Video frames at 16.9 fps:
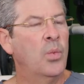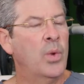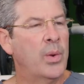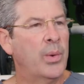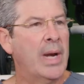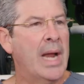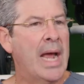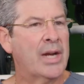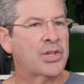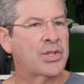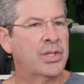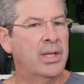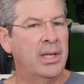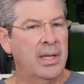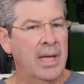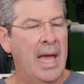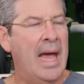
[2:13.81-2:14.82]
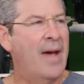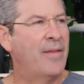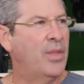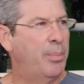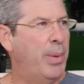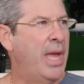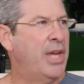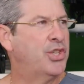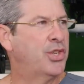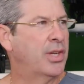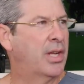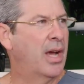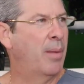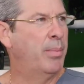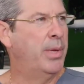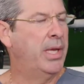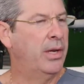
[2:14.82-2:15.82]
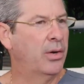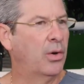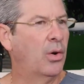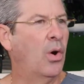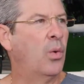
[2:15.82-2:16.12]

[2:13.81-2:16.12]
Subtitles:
we would actually have the patient come here,